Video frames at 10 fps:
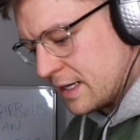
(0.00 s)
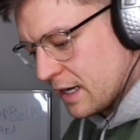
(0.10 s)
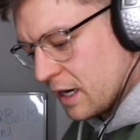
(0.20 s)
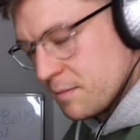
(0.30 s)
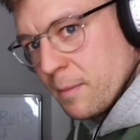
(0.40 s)
and
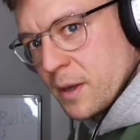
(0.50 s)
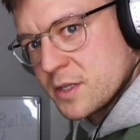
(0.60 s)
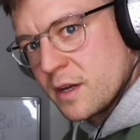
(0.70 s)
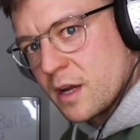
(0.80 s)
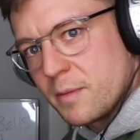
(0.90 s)
then I had my
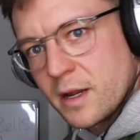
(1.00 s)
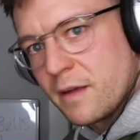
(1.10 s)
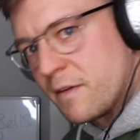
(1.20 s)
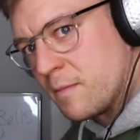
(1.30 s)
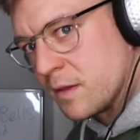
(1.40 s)
bursary coming in
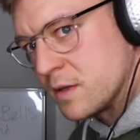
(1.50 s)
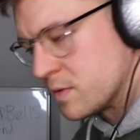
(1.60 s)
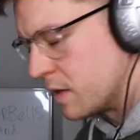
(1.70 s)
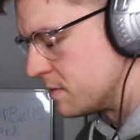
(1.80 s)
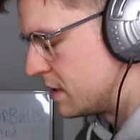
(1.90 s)
every month as
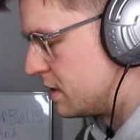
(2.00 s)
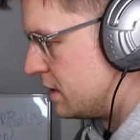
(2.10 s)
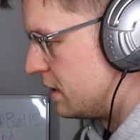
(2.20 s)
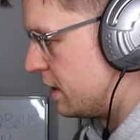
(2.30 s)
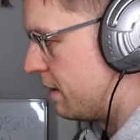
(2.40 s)
well.
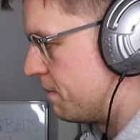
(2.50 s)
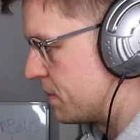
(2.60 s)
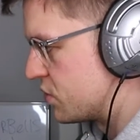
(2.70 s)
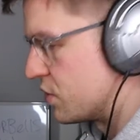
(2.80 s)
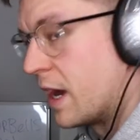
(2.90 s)
Um,
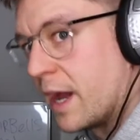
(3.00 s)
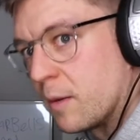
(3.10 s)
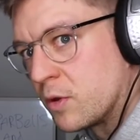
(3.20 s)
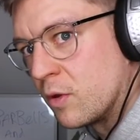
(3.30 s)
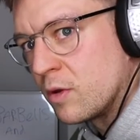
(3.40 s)
so that
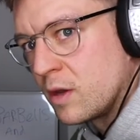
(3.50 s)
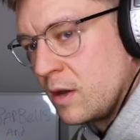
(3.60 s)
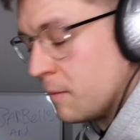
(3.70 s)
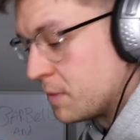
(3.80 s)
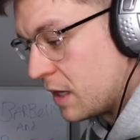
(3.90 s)
helped too.
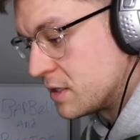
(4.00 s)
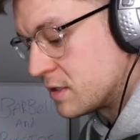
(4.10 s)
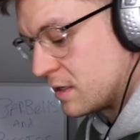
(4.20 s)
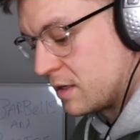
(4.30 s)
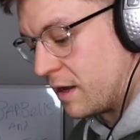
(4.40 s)

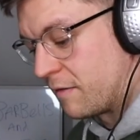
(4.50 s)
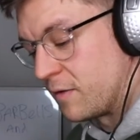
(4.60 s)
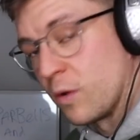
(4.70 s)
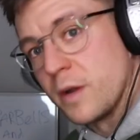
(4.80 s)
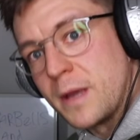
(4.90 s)
Plus, if
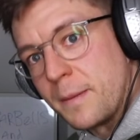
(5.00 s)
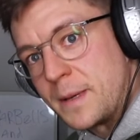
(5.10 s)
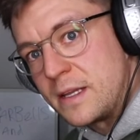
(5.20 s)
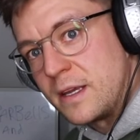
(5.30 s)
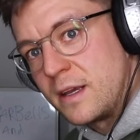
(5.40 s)
you want to be a
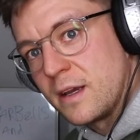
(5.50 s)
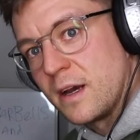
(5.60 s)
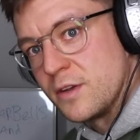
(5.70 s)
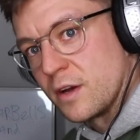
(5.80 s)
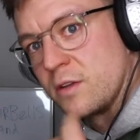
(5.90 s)
P T
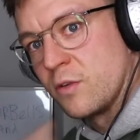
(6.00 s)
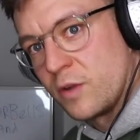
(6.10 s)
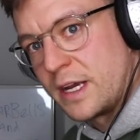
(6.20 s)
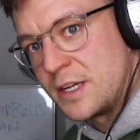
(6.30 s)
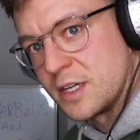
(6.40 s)
and you're
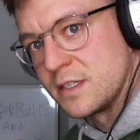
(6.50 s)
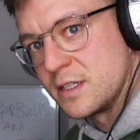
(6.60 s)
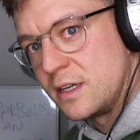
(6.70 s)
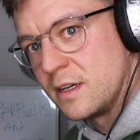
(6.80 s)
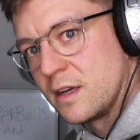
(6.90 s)
doing a H N
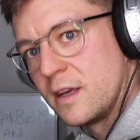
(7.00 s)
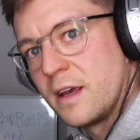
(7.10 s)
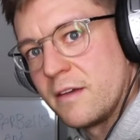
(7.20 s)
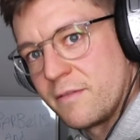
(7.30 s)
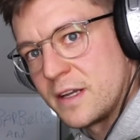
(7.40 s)
C
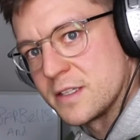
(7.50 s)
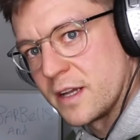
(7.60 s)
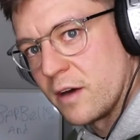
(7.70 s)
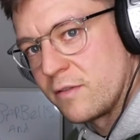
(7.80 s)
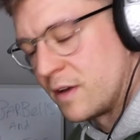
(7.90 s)
in fitness
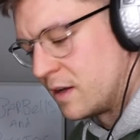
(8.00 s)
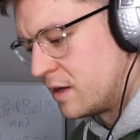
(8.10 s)
and health,